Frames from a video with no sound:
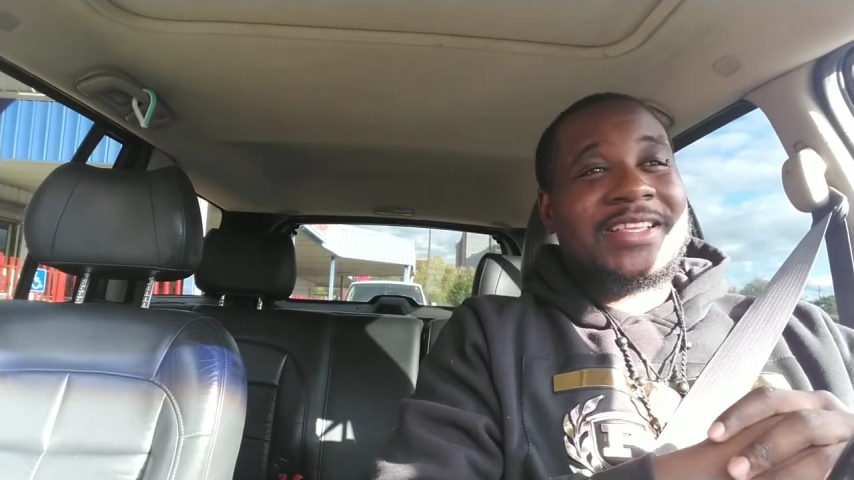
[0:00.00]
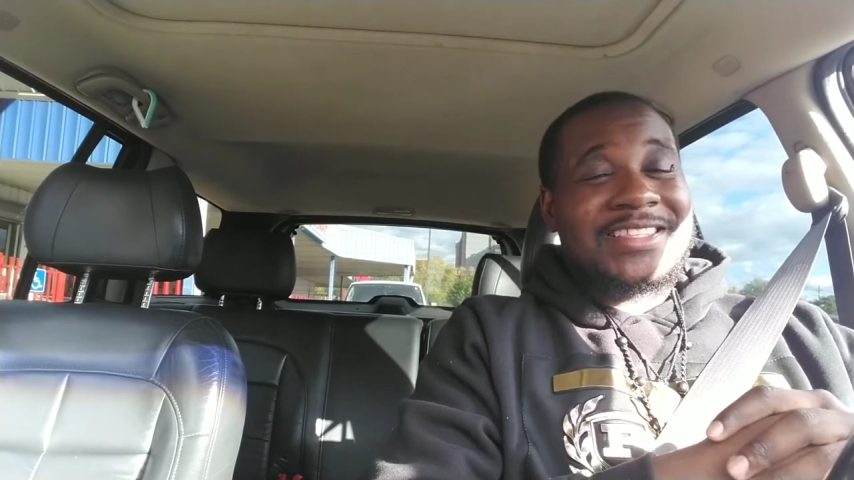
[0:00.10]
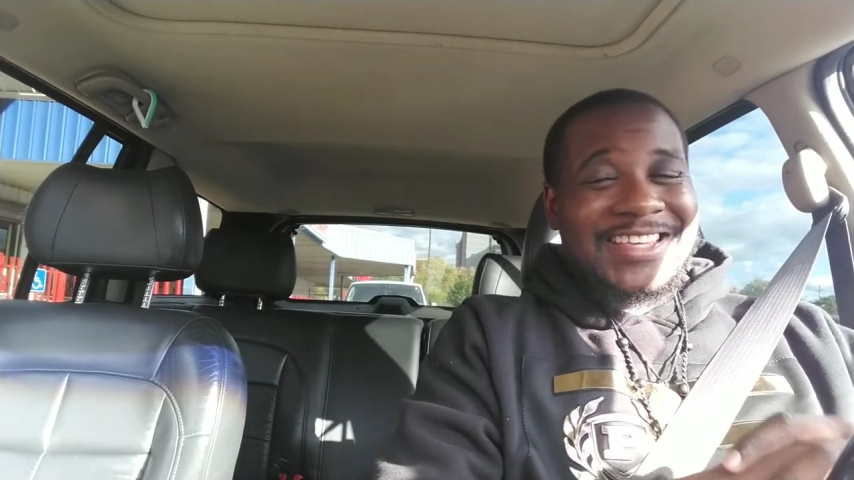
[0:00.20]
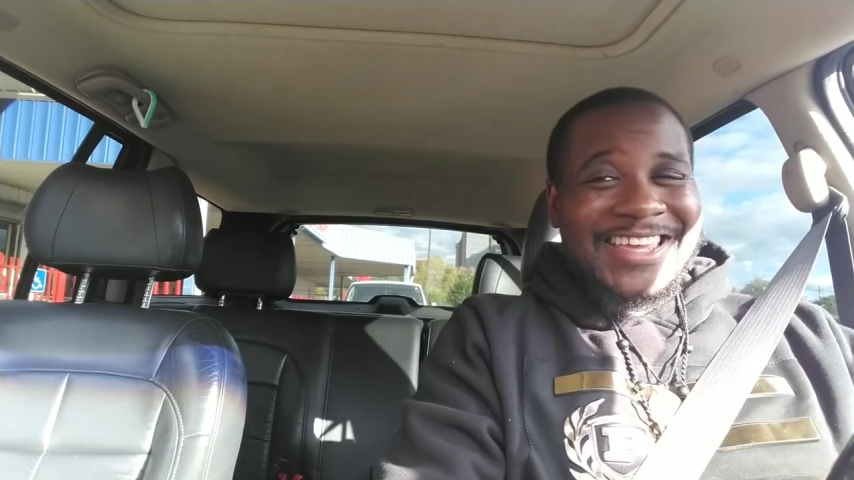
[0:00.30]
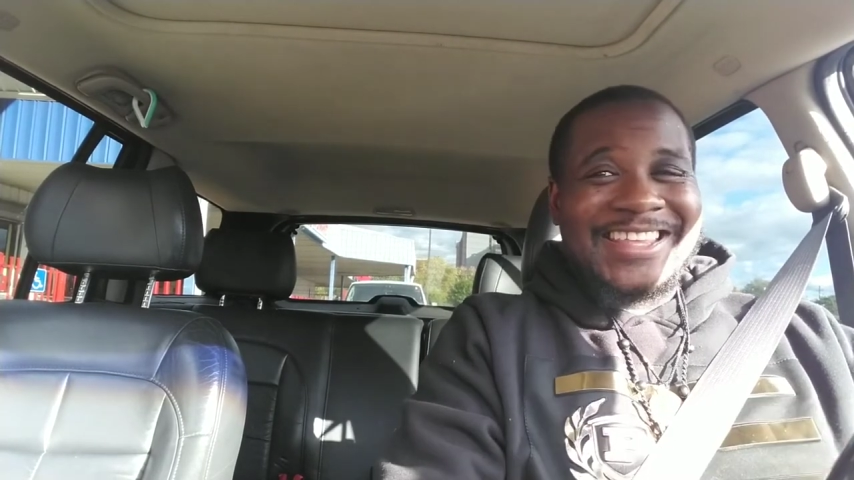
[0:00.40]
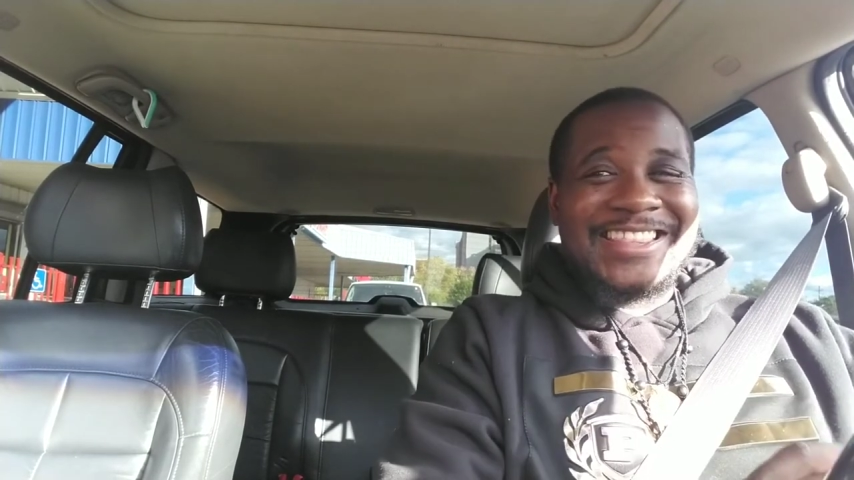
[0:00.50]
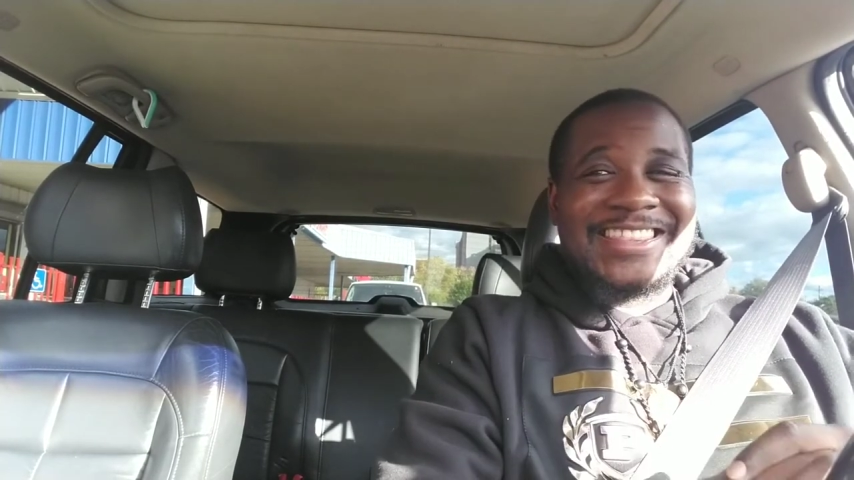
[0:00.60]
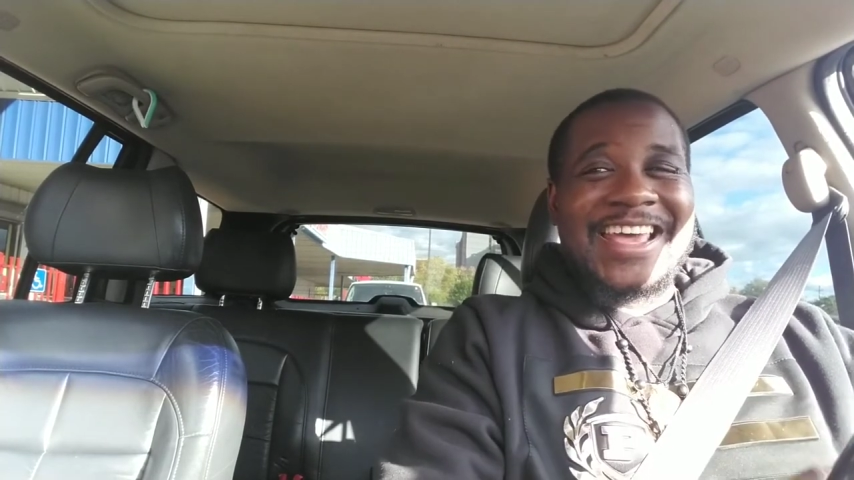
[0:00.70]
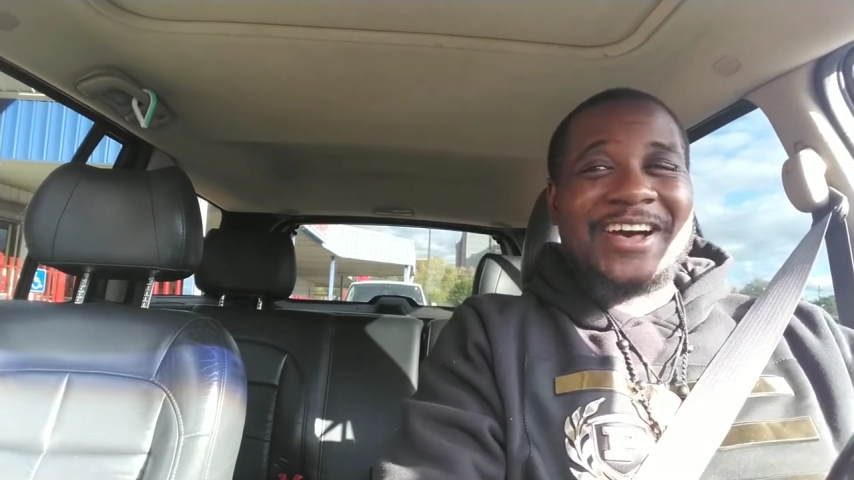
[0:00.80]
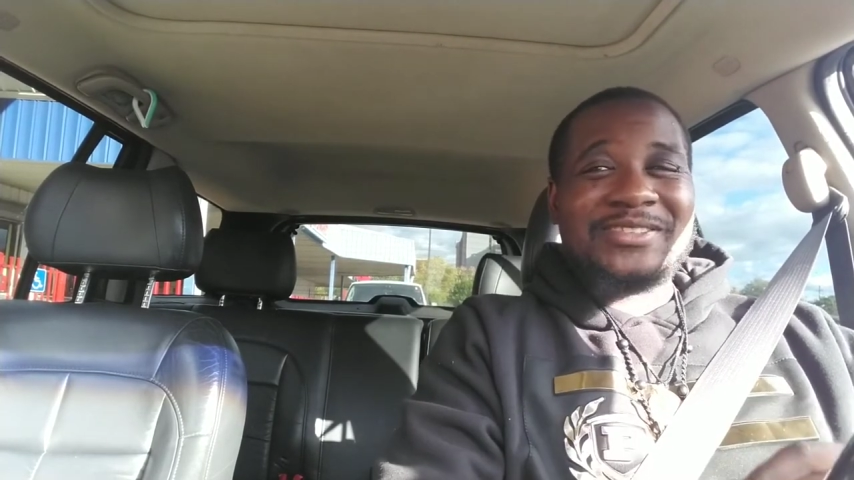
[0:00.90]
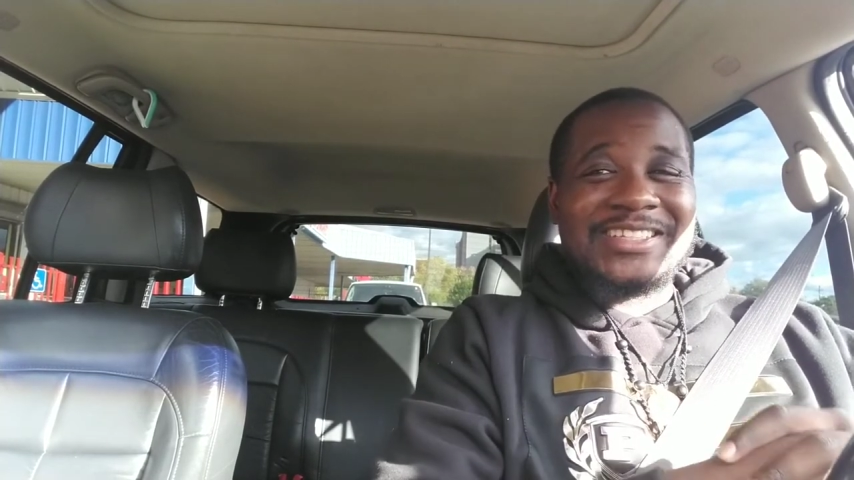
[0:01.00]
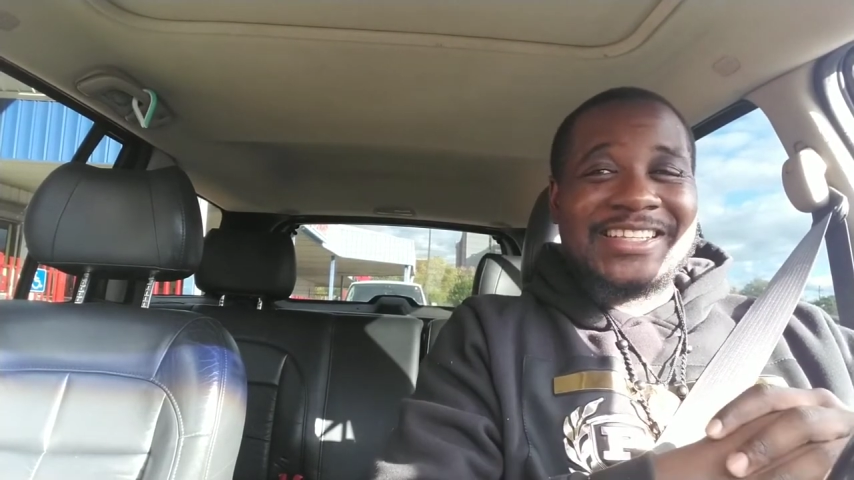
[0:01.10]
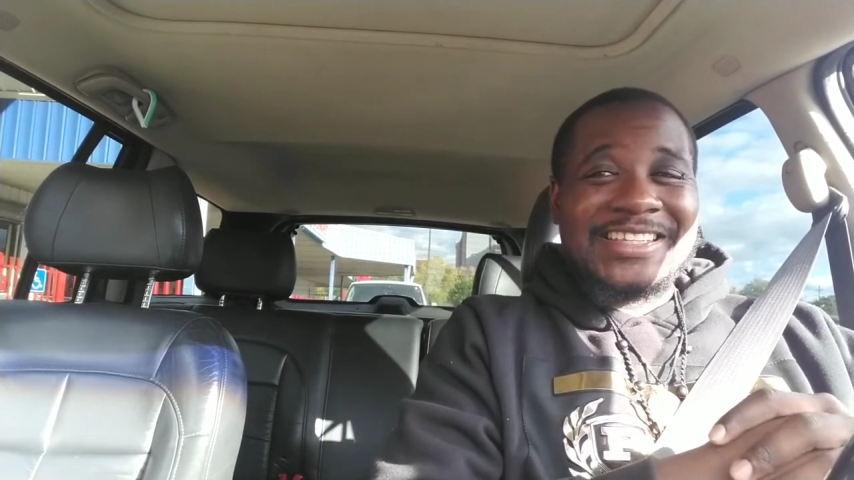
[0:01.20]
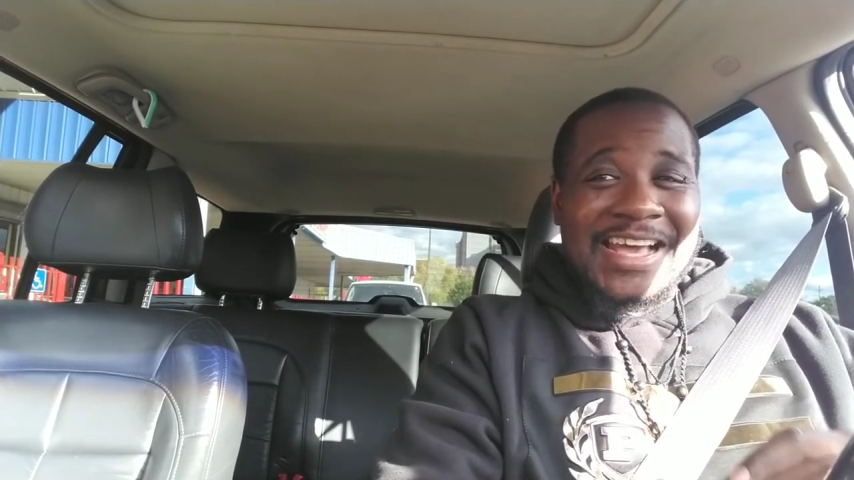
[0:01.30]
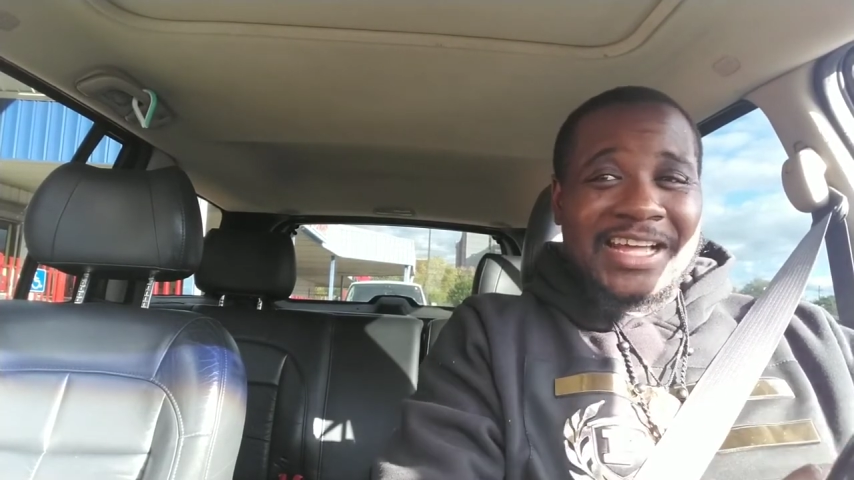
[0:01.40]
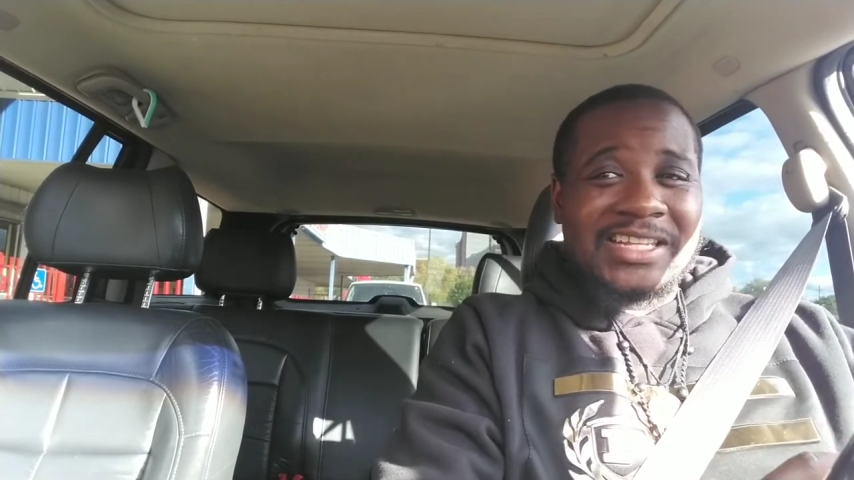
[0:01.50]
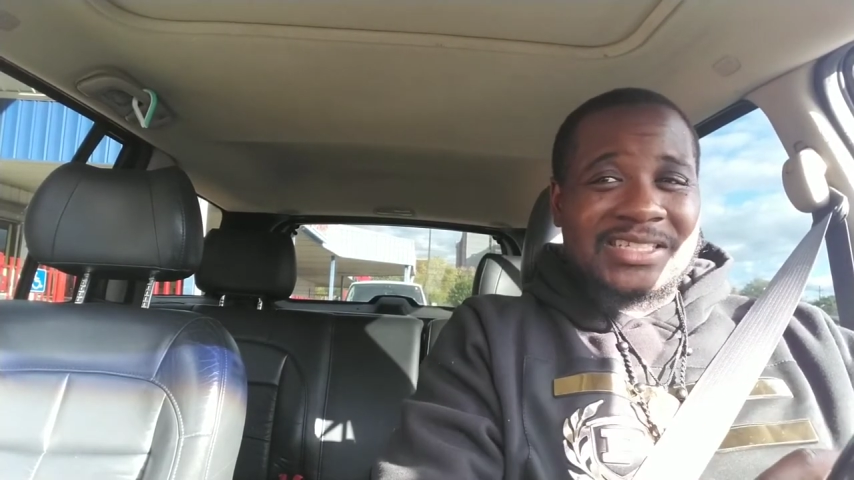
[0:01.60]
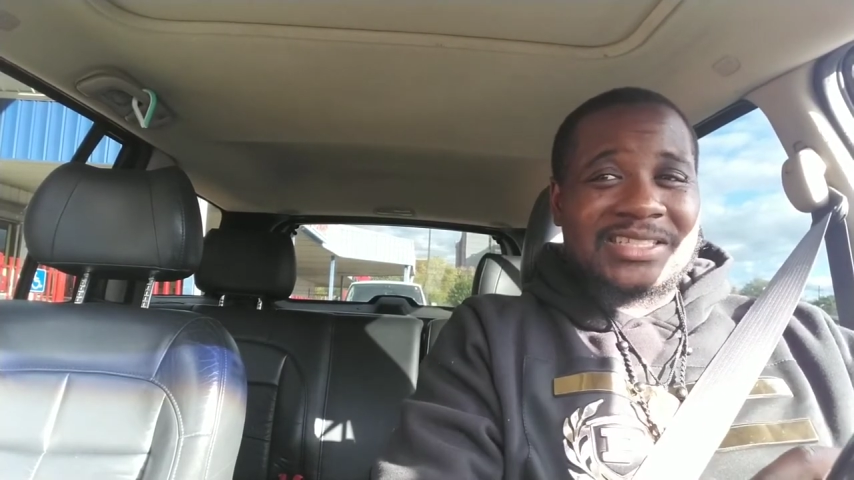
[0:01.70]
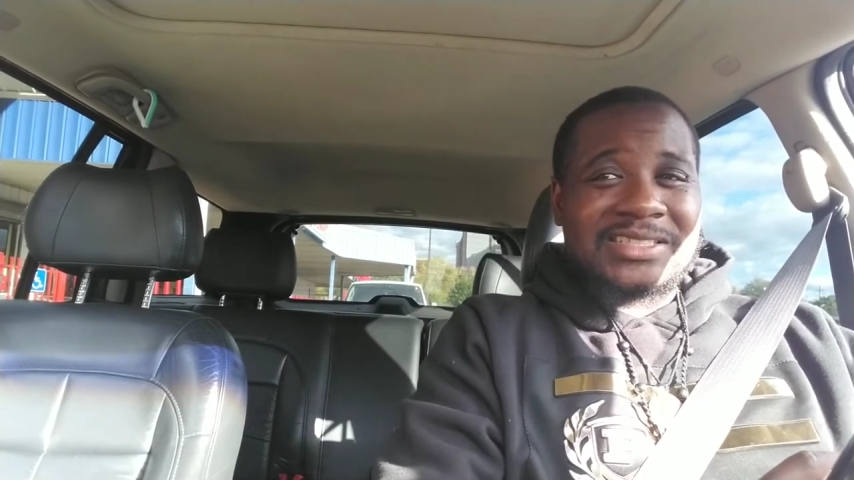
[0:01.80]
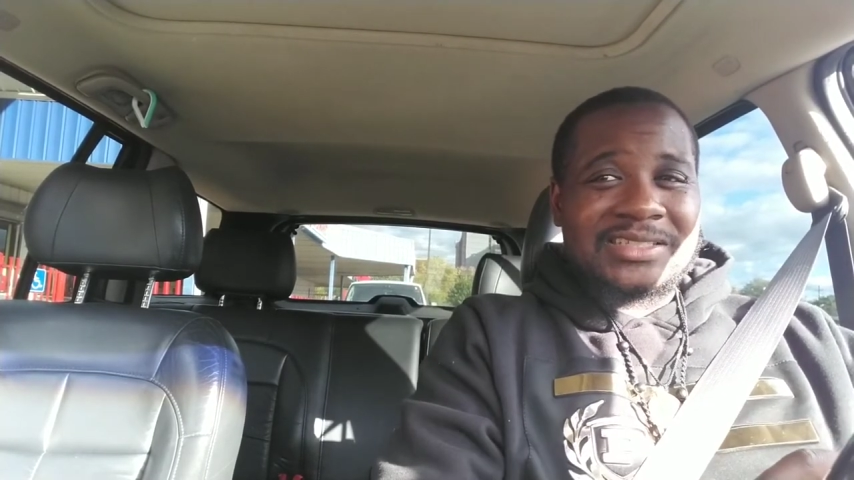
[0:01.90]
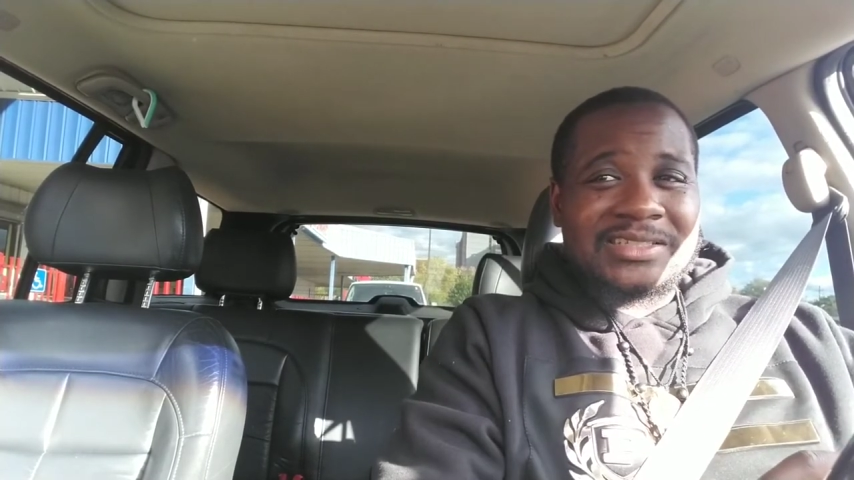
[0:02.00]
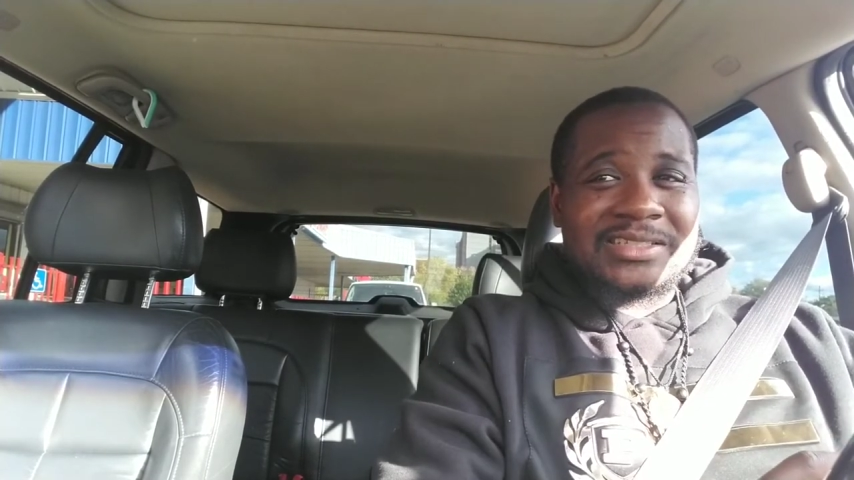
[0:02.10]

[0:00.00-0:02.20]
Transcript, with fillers: $10,000